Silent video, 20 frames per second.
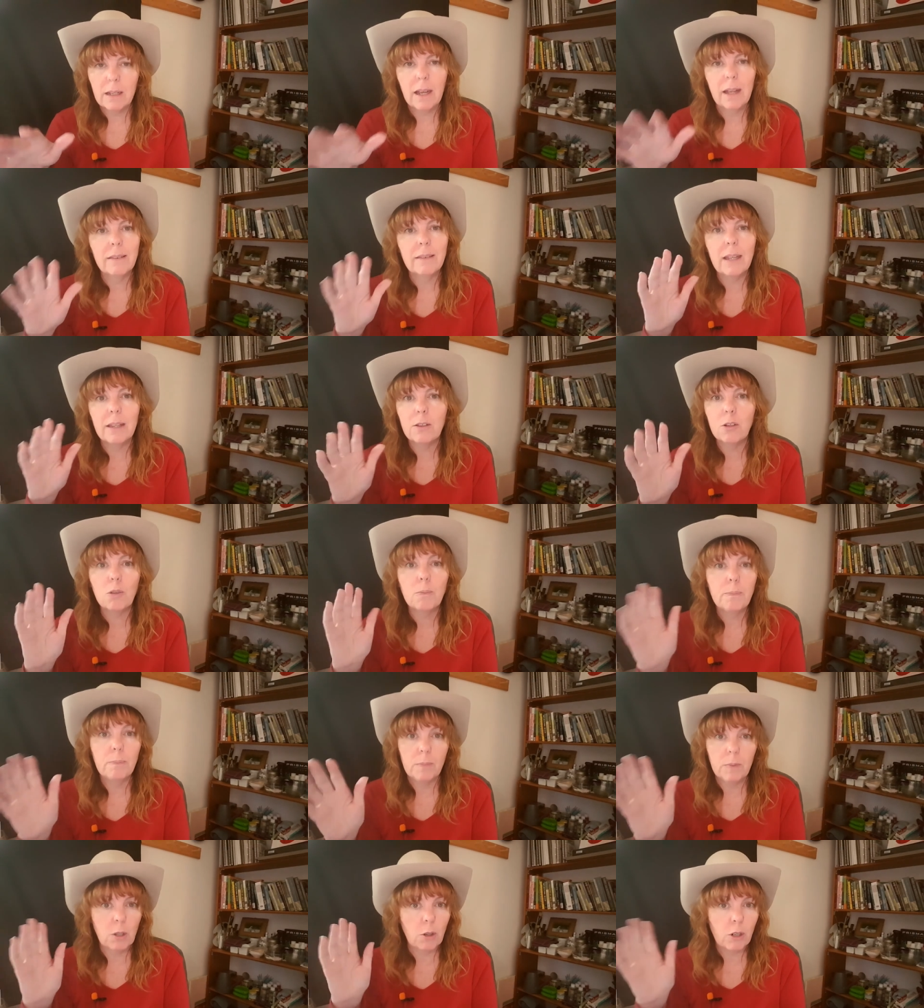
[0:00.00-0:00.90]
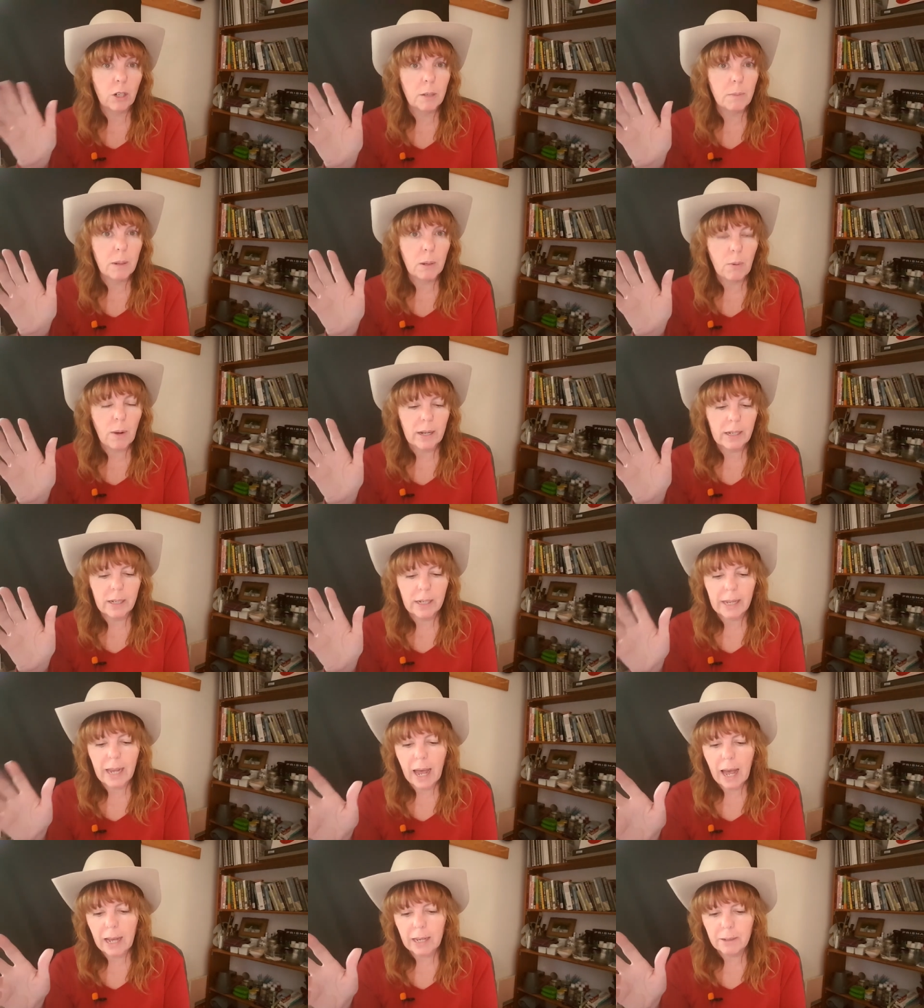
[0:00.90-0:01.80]
And then they're, they're going to be ready to
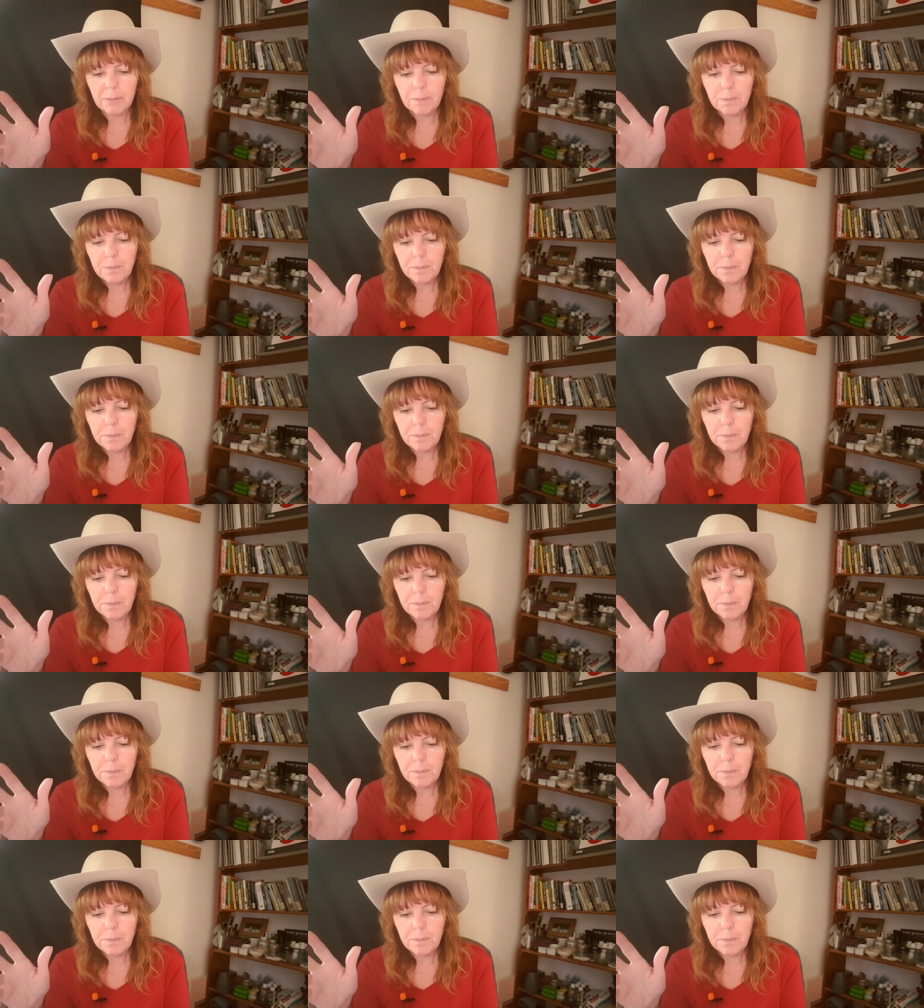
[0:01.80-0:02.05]
can.